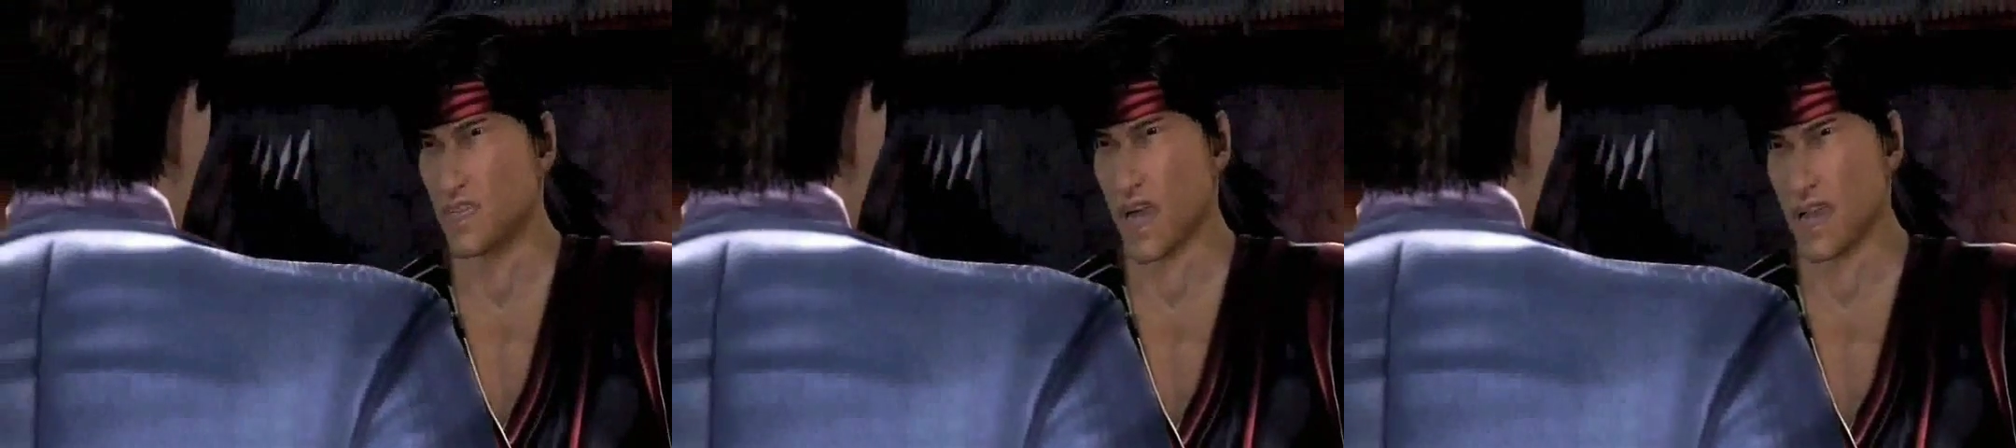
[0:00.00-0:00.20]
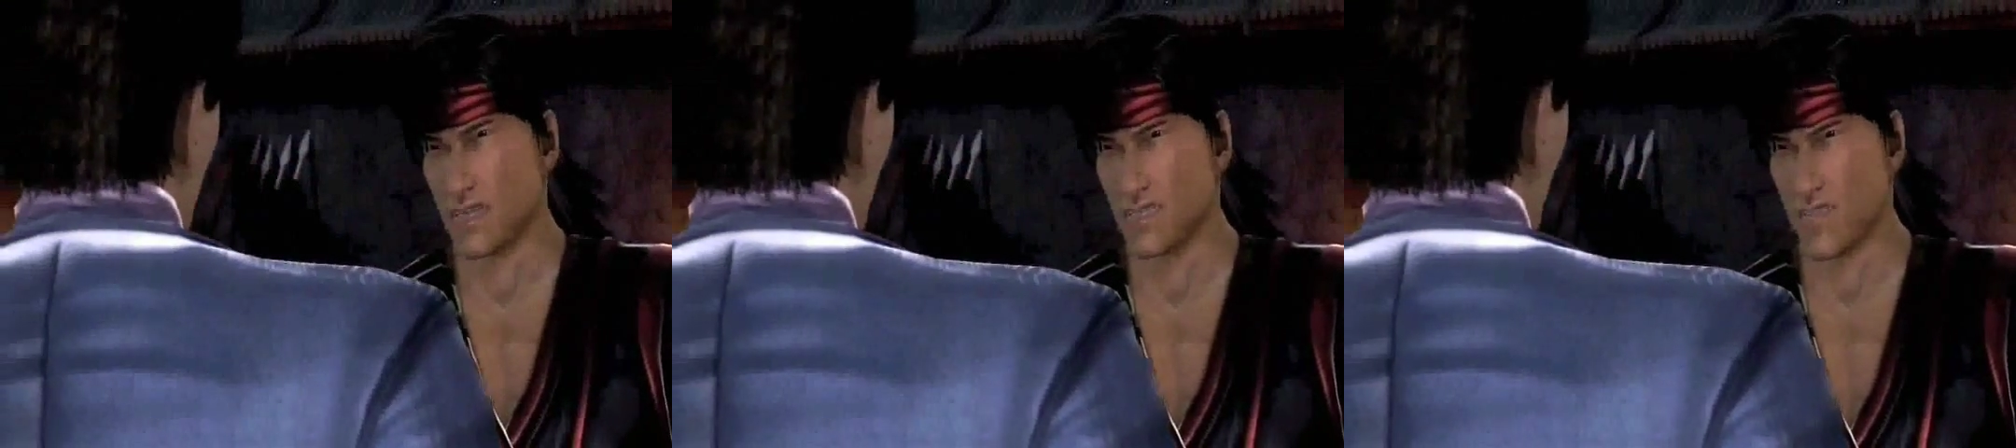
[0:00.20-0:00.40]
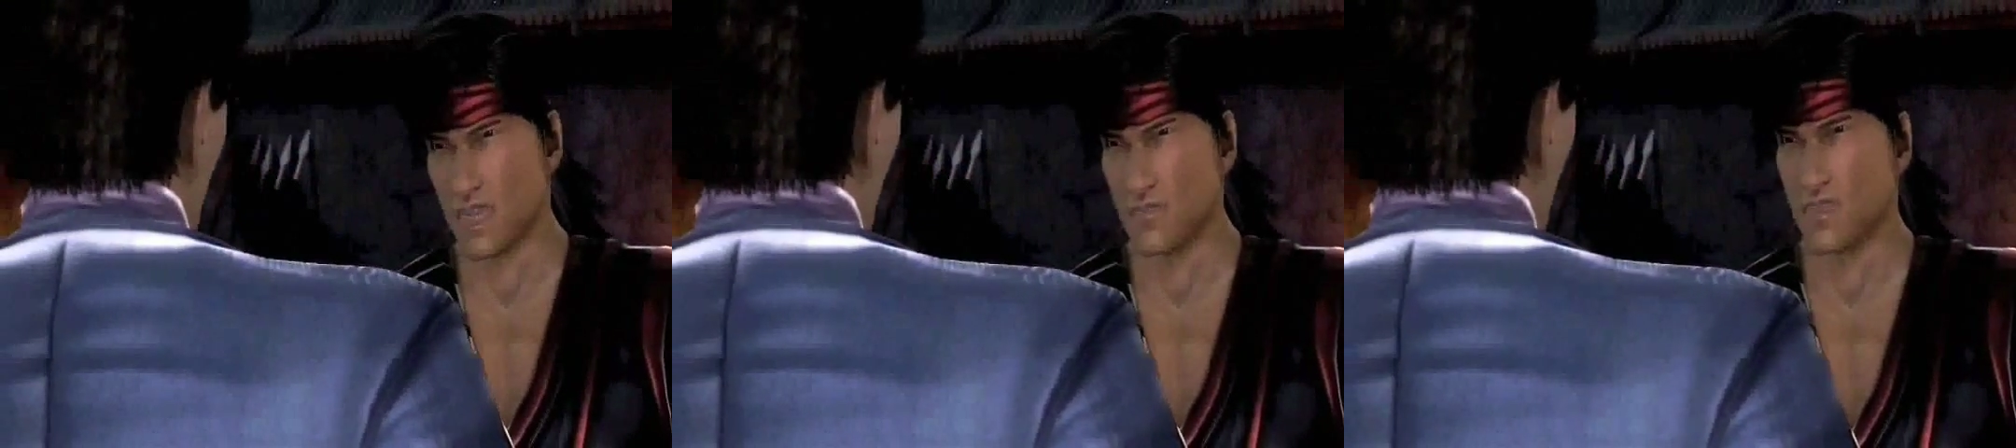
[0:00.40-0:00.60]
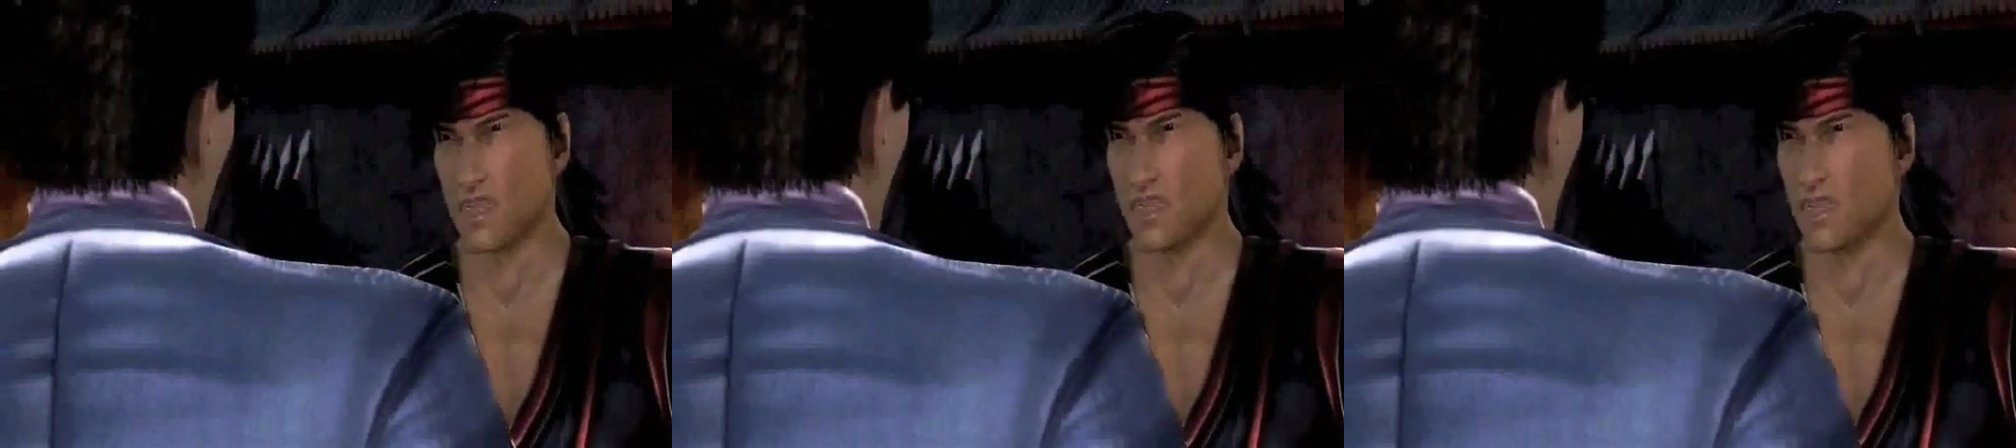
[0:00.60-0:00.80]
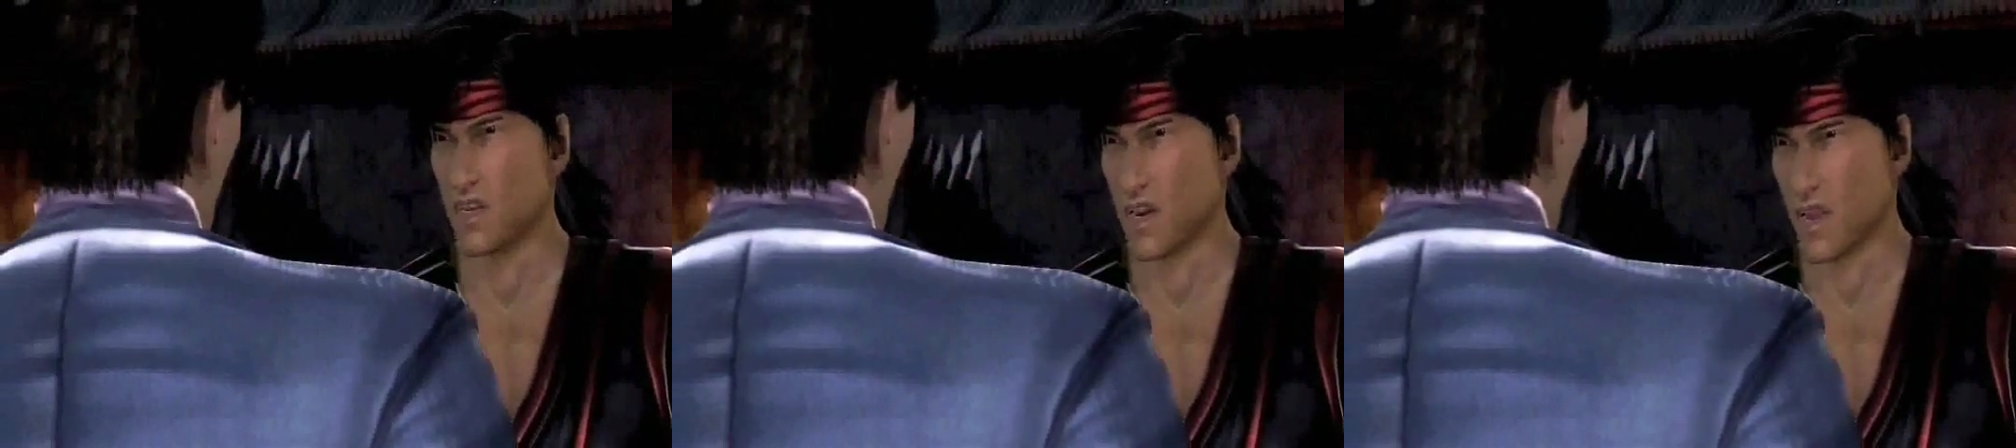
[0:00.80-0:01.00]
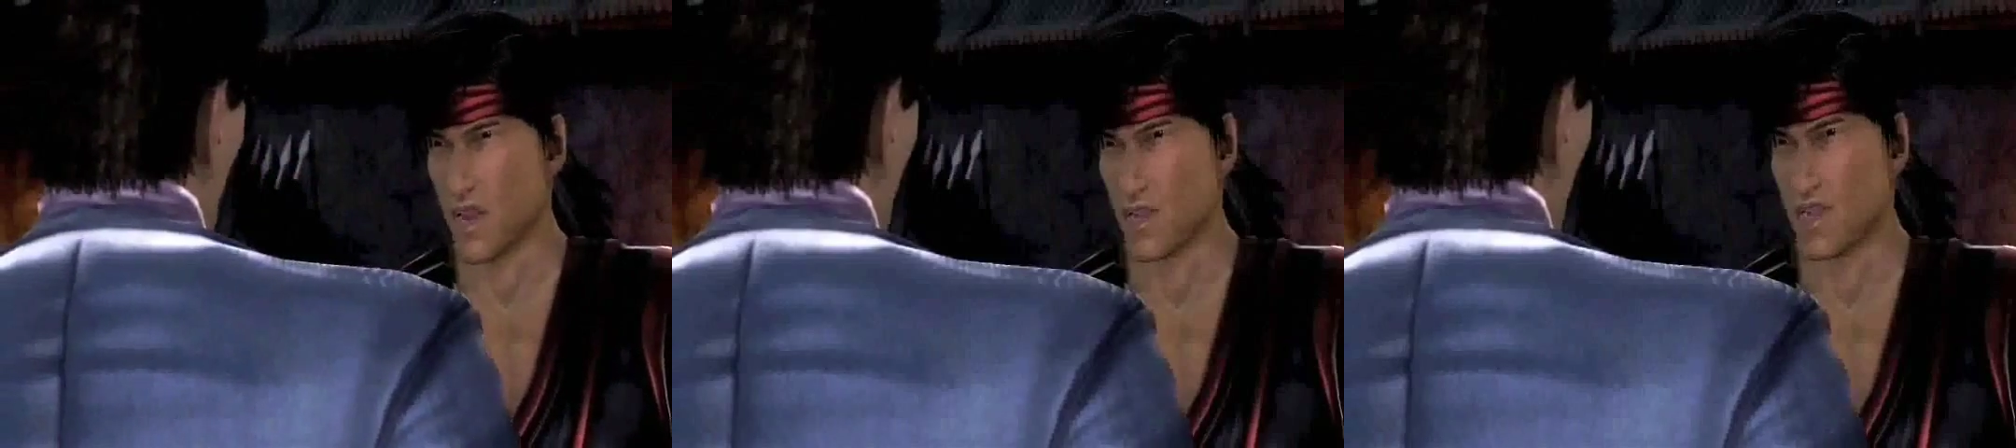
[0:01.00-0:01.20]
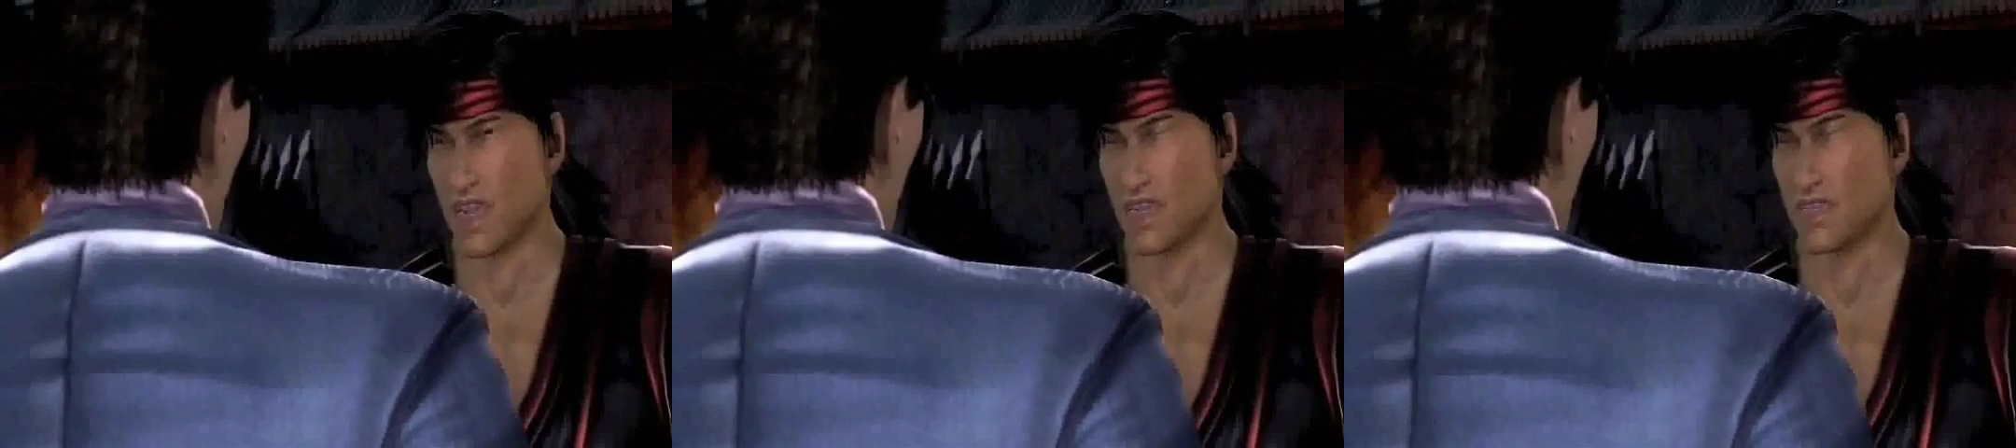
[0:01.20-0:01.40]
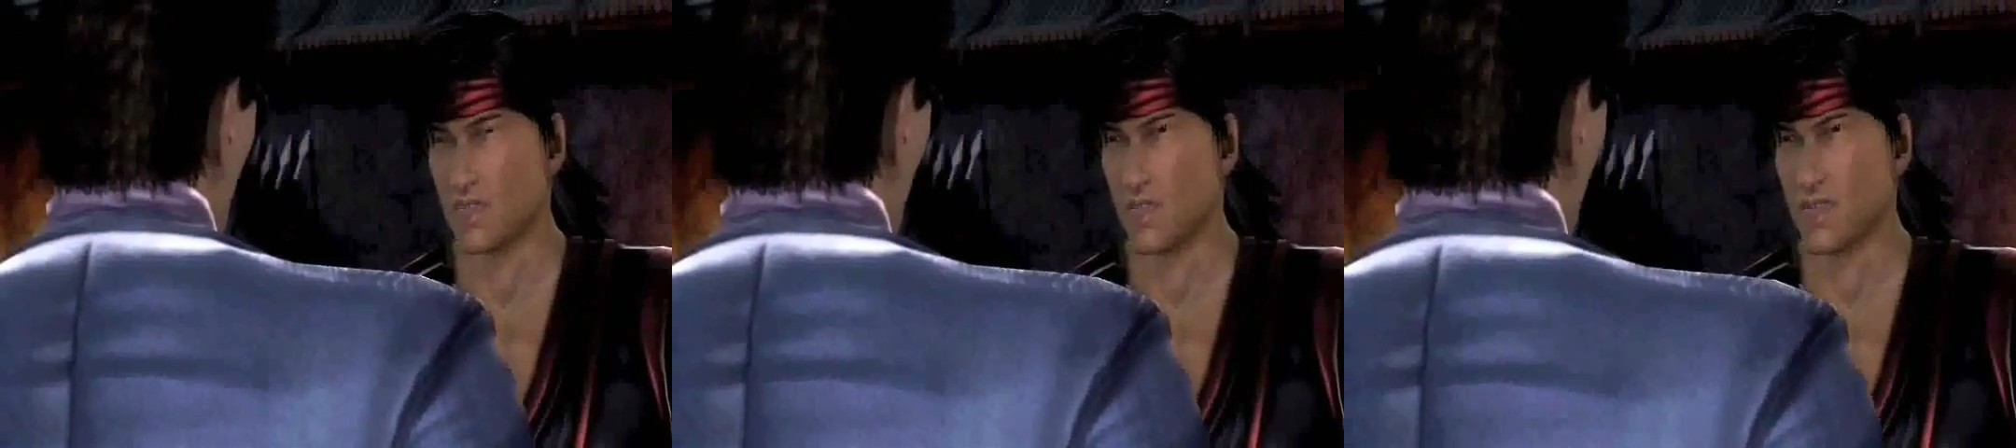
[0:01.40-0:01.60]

chance for personal glory.